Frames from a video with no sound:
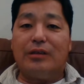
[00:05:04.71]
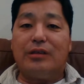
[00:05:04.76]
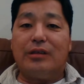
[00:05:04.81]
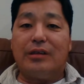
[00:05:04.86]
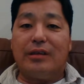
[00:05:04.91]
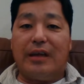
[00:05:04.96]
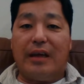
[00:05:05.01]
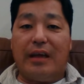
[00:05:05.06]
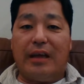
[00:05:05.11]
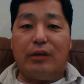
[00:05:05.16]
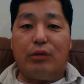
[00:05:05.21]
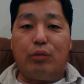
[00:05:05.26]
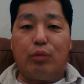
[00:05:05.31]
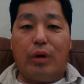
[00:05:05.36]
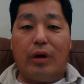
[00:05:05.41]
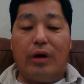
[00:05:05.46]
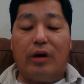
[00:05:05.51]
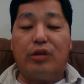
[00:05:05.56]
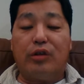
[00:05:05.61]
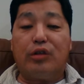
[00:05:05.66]
to gain
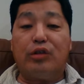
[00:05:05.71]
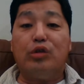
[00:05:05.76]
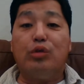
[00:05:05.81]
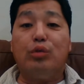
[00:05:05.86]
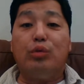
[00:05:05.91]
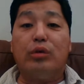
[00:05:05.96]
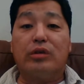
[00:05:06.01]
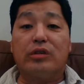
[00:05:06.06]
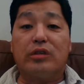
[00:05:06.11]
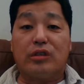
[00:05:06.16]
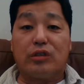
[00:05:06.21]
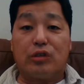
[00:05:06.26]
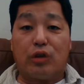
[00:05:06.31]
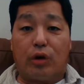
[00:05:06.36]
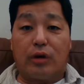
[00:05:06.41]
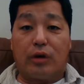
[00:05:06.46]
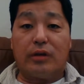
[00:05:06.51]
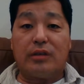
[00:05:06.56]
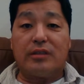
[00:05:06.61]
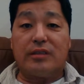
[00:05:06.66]
wealth, you will
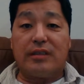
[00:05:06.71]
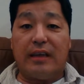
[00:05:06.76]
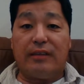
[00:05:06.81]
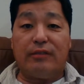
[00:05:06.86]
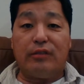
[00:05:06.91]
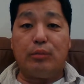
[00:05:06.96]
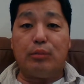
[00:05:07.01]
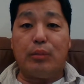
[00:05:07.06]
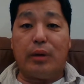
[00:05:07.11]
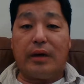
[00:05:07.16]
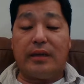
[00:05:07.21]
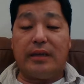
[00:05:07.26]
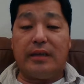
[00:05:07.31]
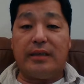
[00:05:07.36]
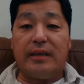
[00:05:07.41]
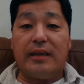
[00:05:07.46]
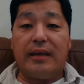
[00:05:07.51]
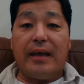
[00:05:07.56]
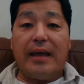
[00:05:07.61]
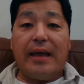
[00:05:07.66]
start saving
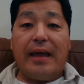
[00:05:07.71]
money.